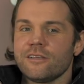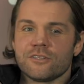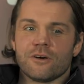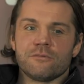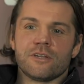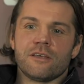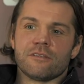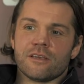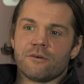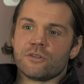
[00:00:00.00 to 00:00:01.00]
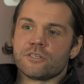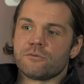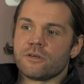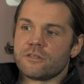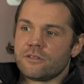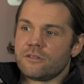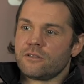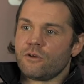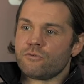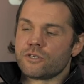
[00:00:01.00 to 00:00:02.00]
So I'm trying to think of ones that were
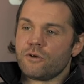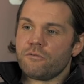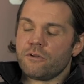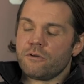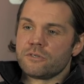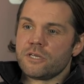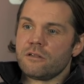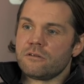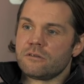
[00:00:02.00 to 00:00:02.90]
down south when I was there.